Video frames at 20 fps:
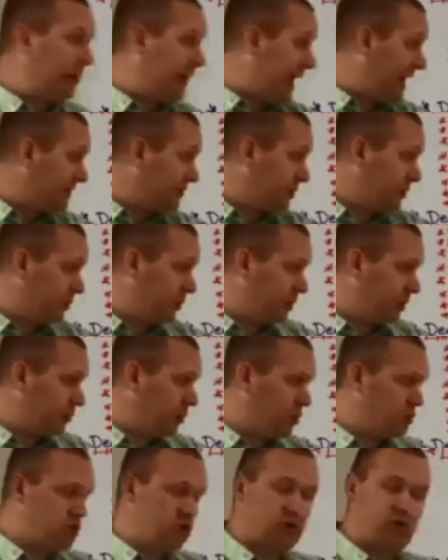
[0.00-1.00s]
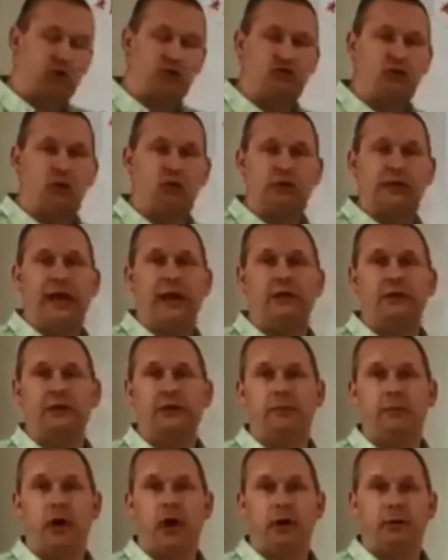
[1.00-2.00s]
We have to put erosion control down at
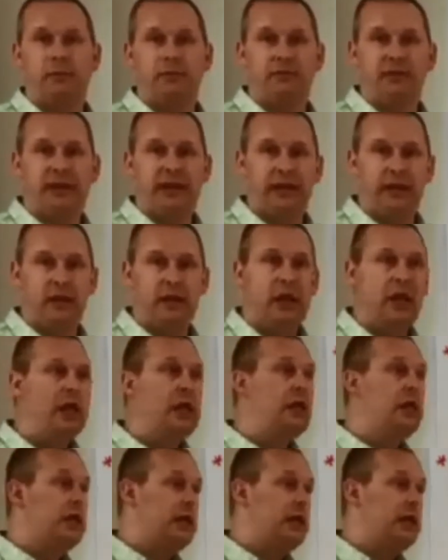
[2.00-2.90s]
the bottom of the hill.